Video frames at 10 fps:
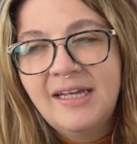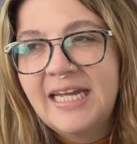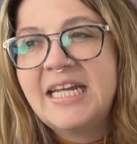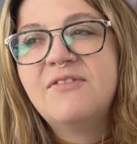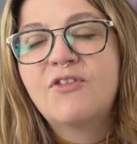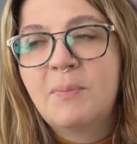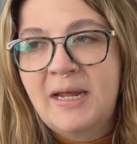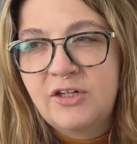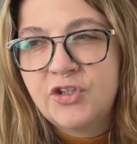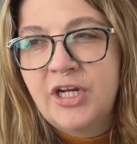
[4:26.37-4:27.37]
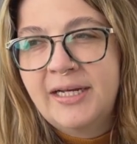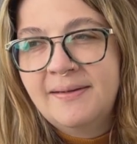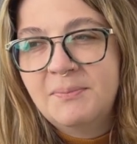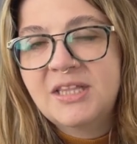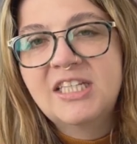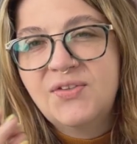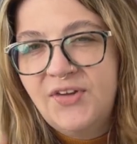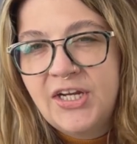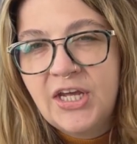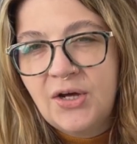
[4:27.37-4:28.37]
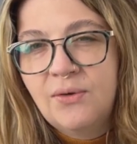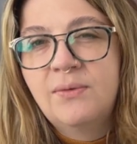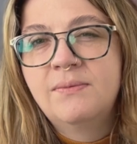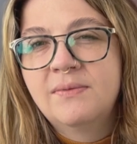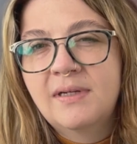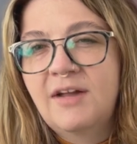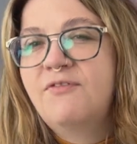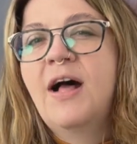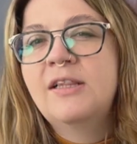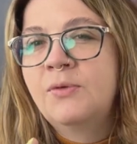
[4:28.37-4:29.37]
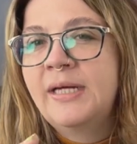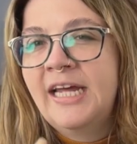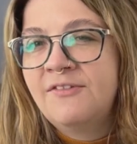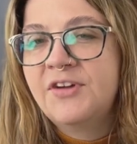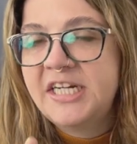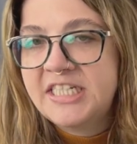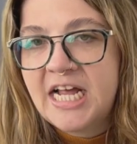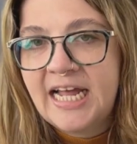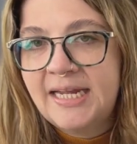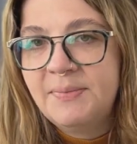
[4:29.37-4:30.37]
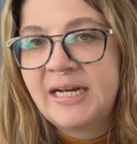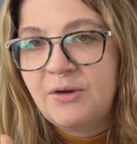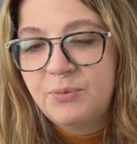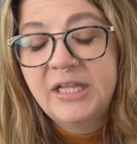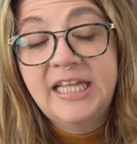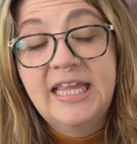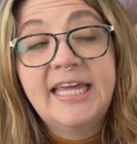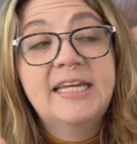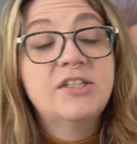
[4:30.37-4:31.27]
information. But this video, I follow it every time and I really like it.